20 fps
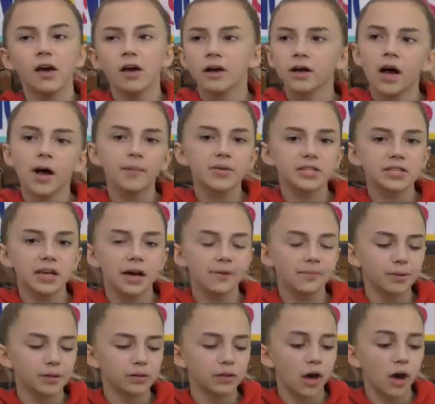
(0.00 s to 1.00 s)
Comment down
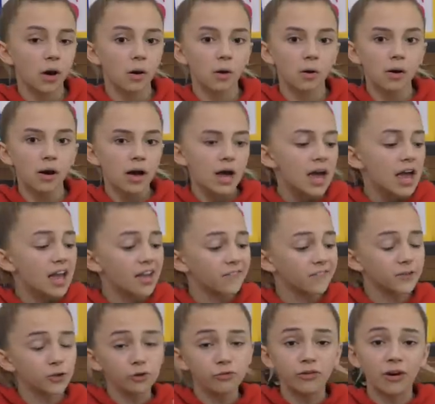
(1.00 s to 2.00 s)
below
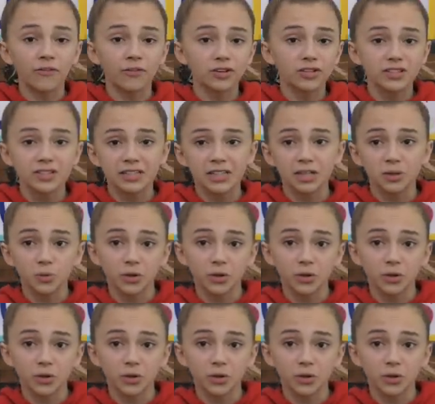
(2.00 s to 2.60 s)
if you've ever seen